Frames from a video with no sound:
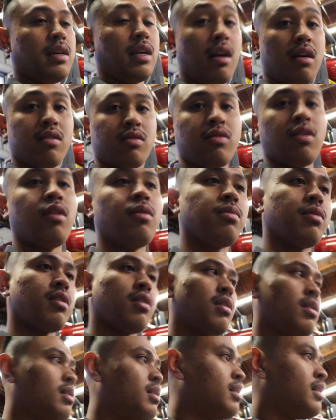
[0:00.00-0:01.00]
in
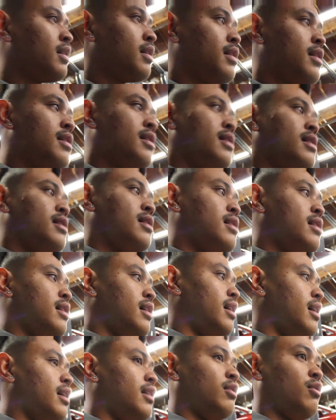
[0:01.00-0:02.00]
October.
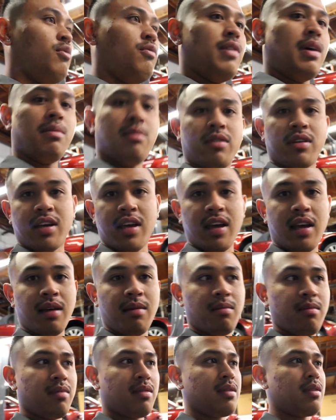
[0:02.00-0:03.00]
November
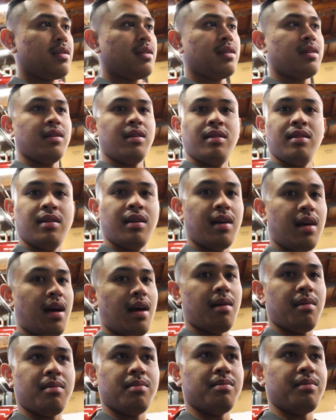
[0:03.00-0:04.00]
came,
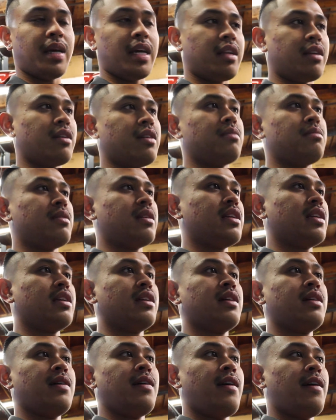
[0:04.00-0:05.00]
made good
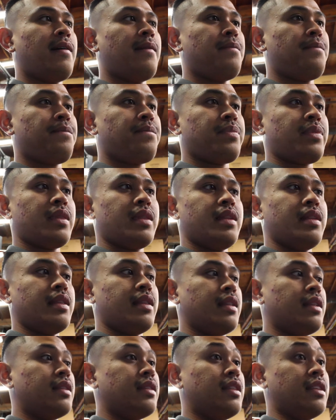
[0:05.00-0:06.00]
money.
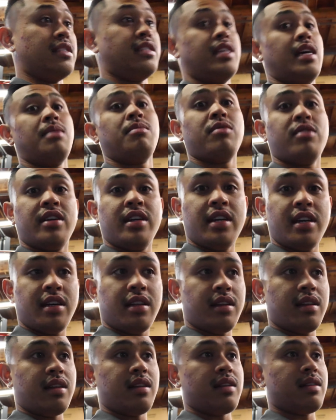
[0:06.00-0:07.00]
December
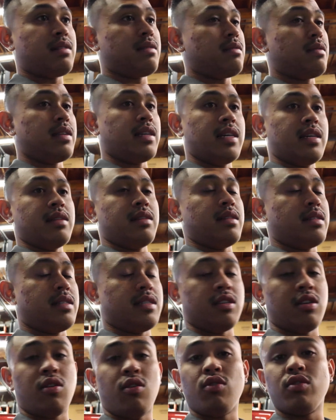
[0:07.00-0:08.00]
hit,
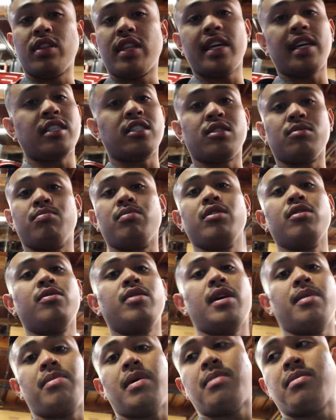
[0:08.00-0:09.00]
the whole thing just blew
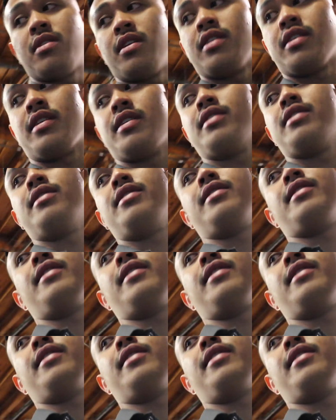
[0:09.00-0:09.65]
up. I'm talking